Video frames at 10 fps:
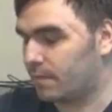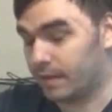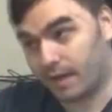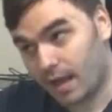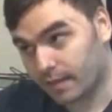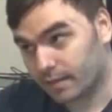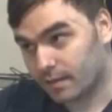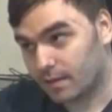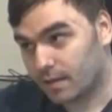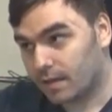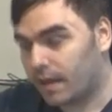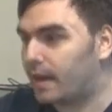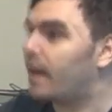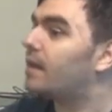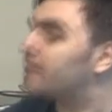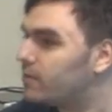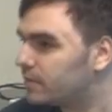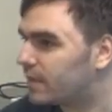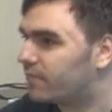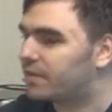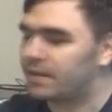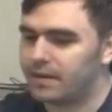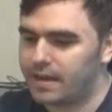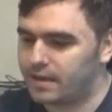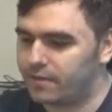But they're not. And I'll tell you something, right?